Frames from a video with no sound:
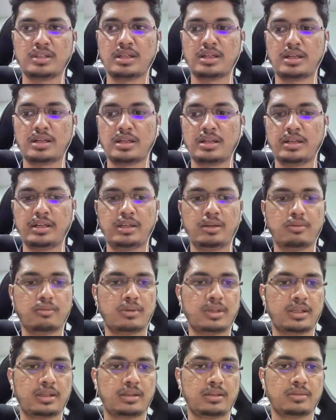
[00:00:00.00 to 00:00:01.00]
And it
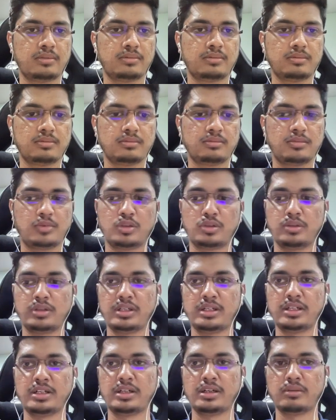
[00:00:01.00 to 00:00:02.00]
worked. No,
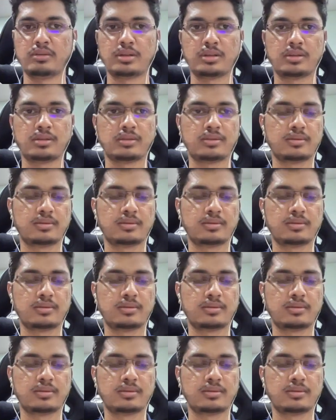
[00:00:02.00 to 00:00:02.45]
it didn't work.